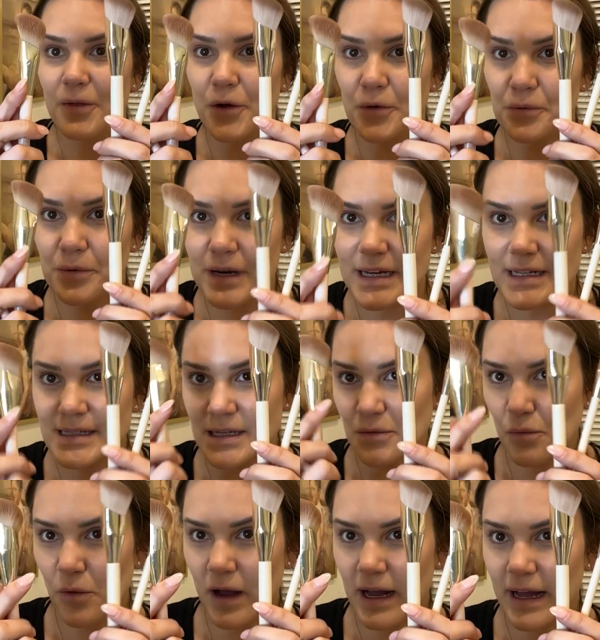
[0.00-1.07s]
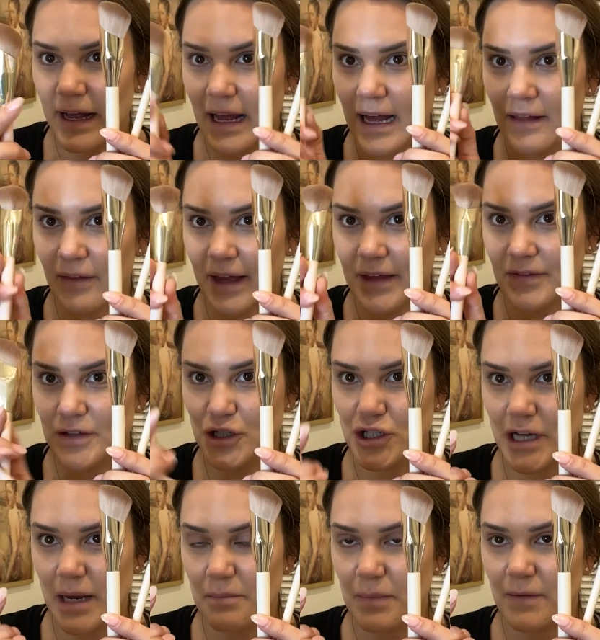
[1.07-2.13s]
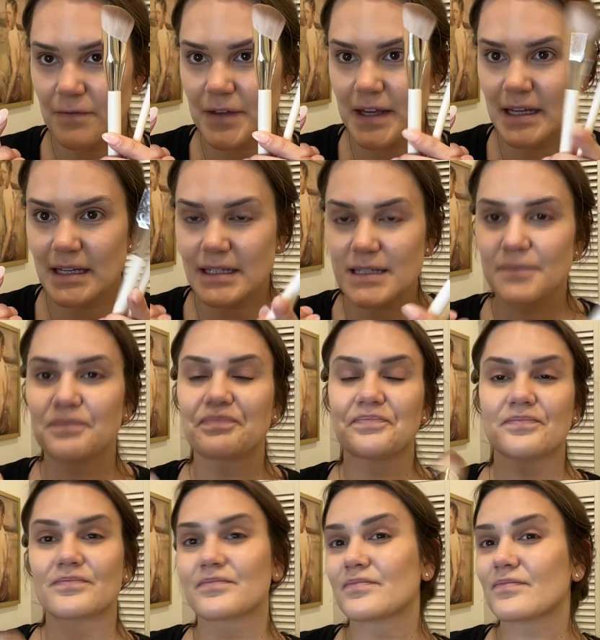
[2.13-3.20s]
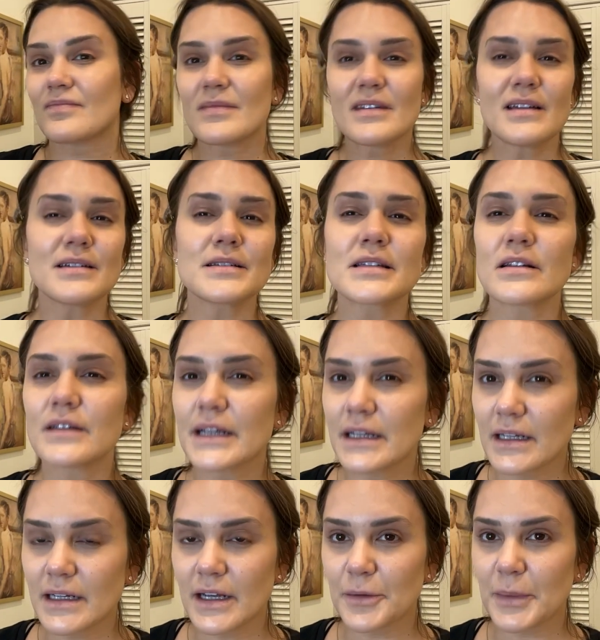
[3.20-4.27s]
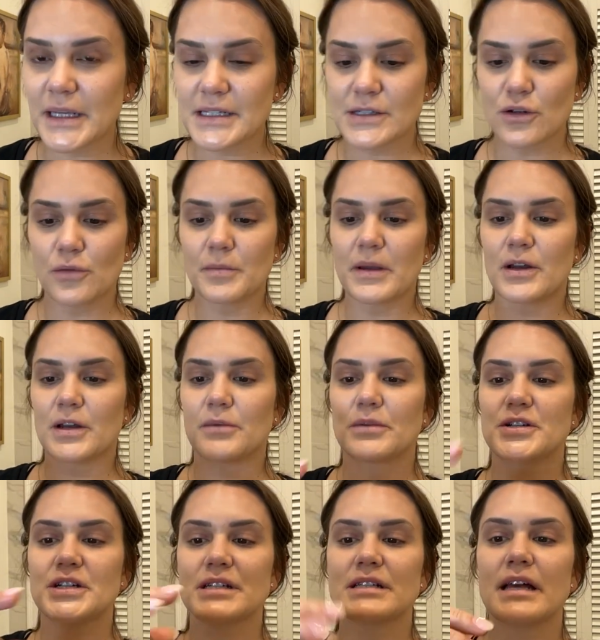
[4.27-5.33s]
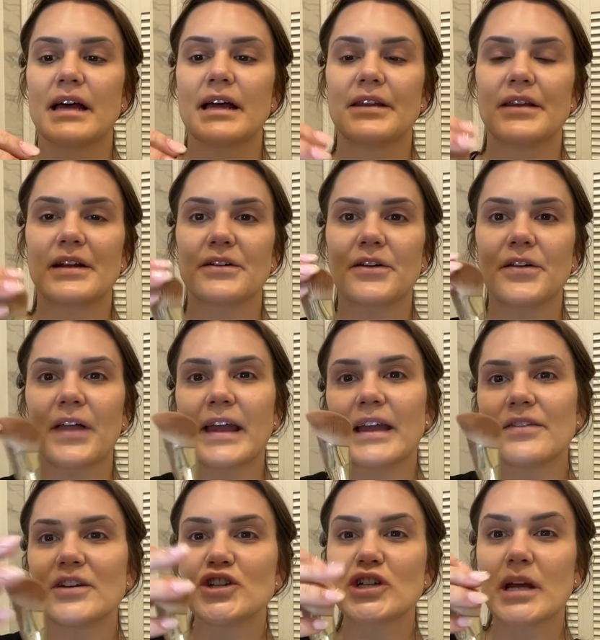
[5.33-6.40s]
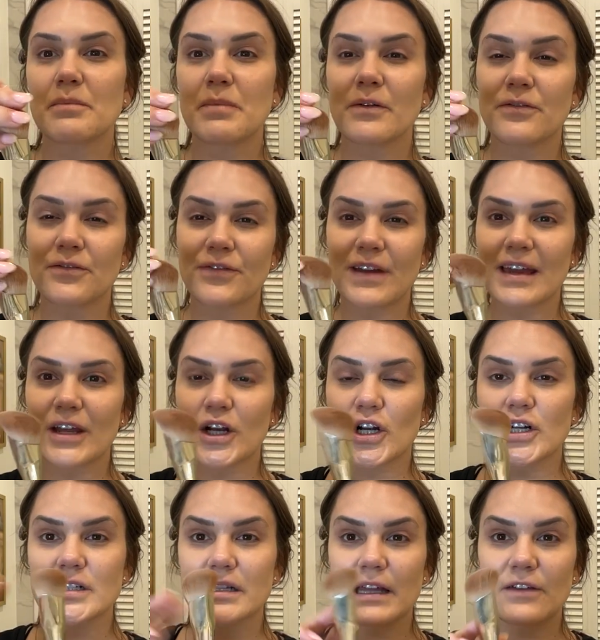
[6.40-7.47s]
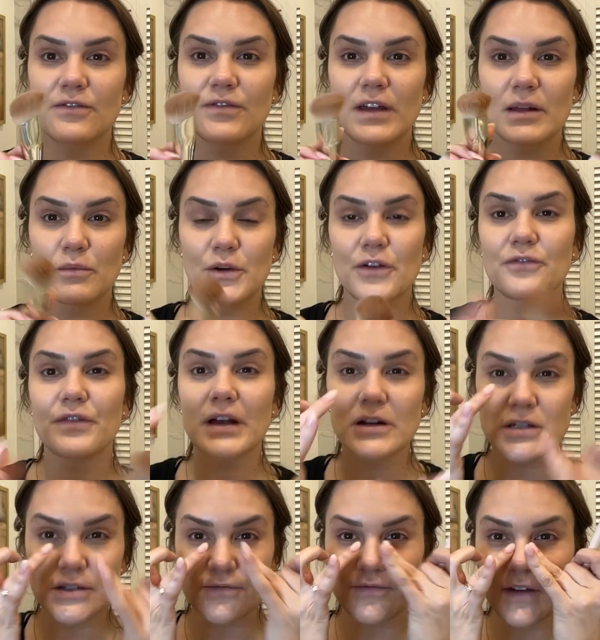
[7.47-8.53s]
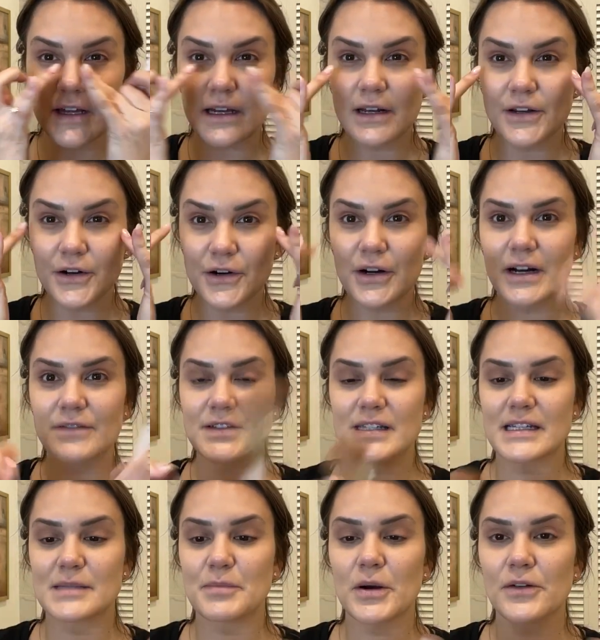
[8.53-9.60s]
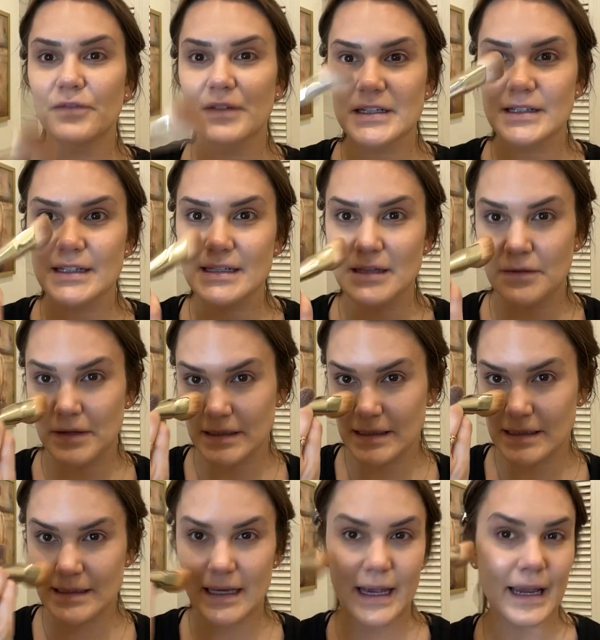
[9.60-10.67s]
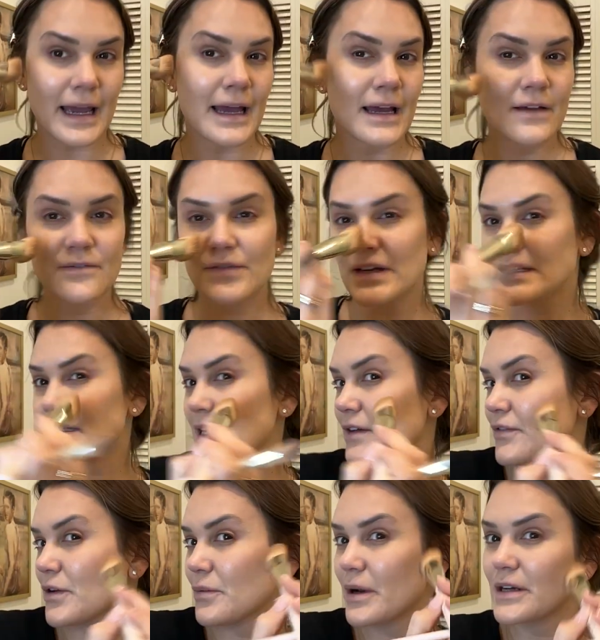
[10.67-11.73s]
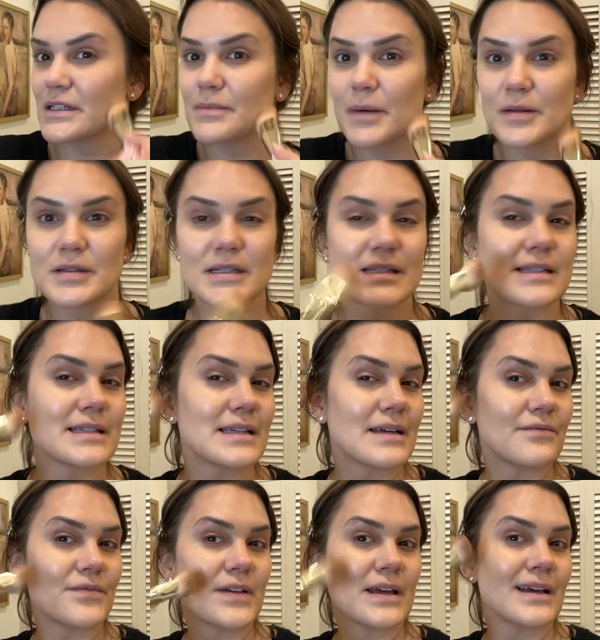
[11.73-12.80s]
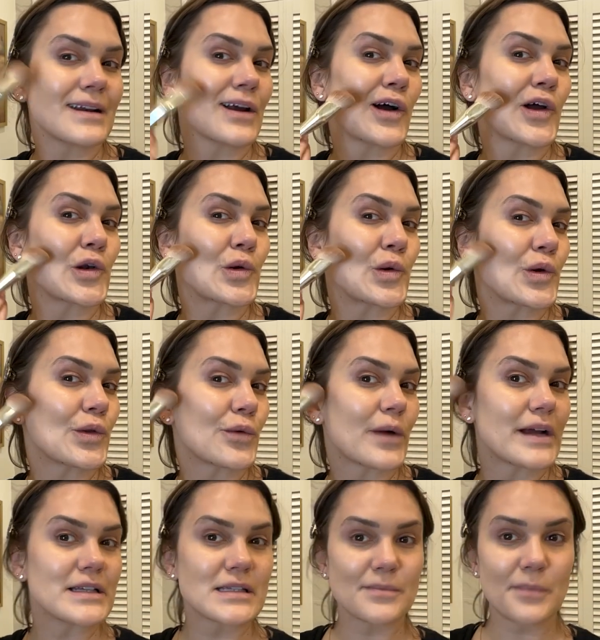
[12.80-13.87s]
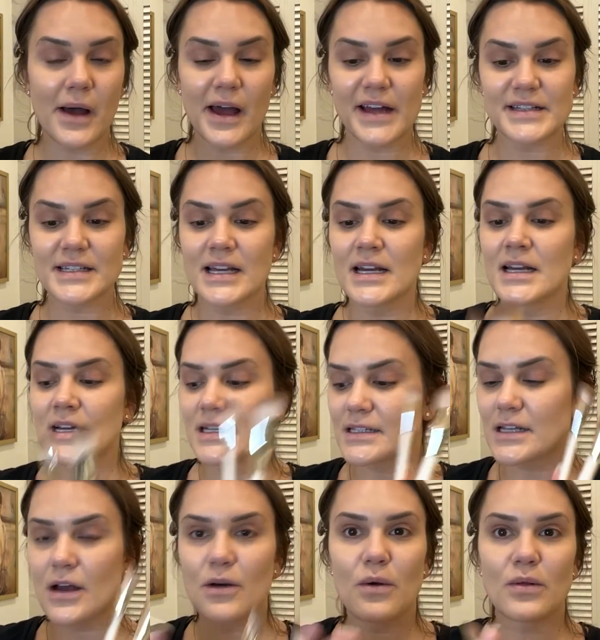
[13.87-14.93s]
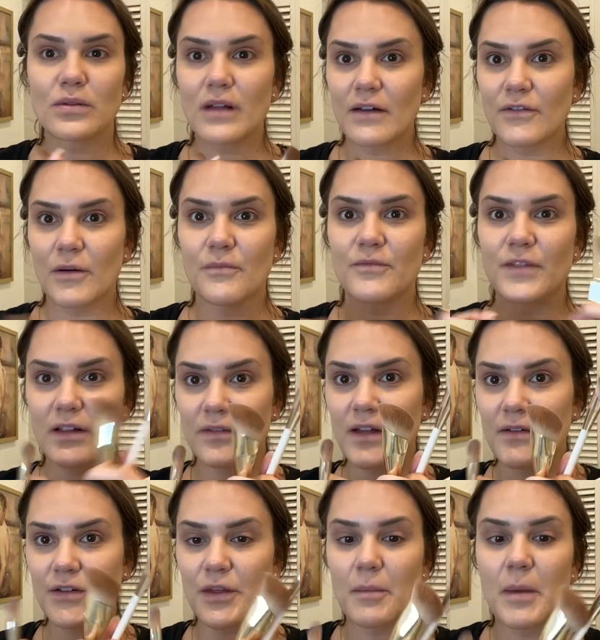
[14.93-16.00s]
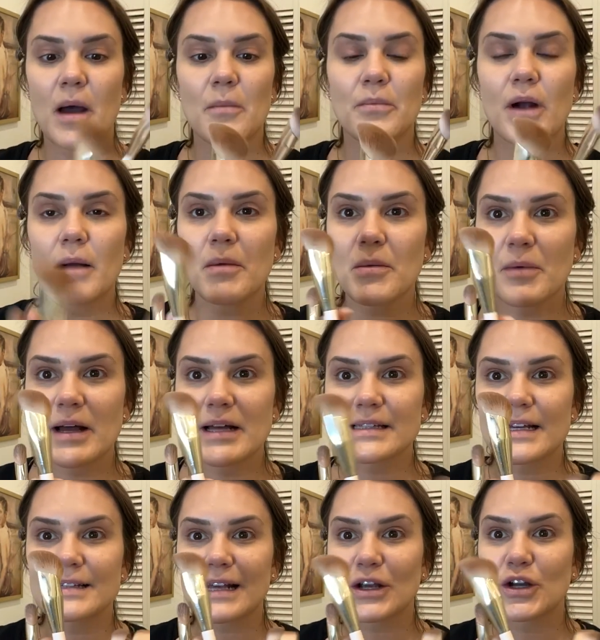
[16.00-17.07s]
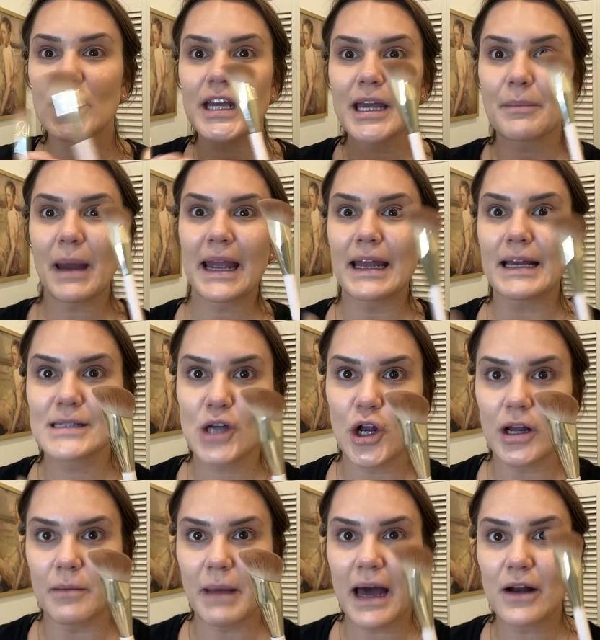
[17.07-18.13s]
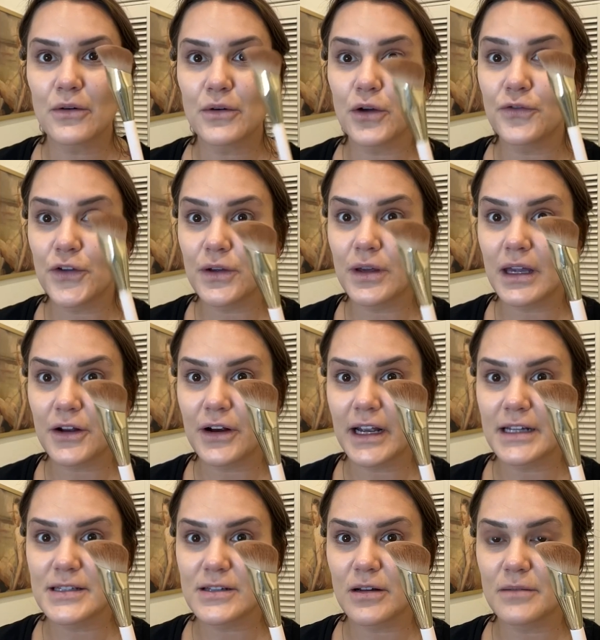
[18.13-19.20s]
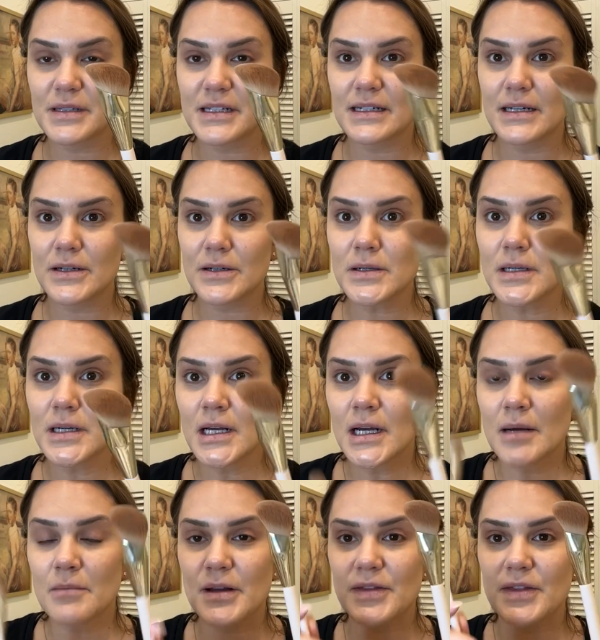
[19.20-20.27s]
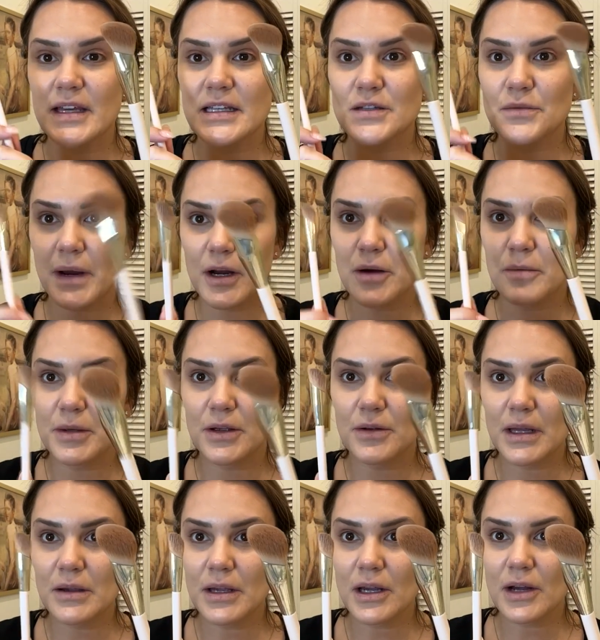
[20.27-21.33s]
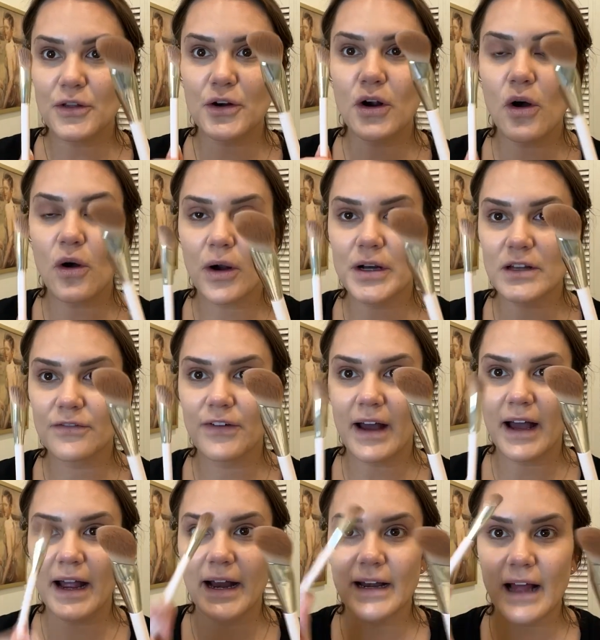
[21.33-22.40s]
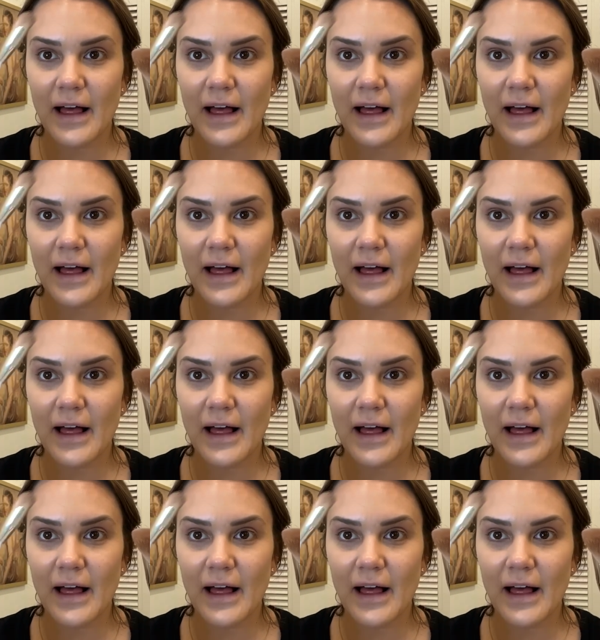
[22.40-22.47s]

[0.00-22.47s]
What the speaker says: The reason why I like the shape of these, Selena Gomez sold me on it when she said, they're like in the shape of fingers and they fit, your fingers fit in your crevices perfectly. So this is like, fits everywhere it's supposed to fit, contour in the right spots. So love them, fell in love with them. Problem is I couldn't get my hands on them. I don't know if you can get your hands on them still, but these Rare Beauty, they're hard to find.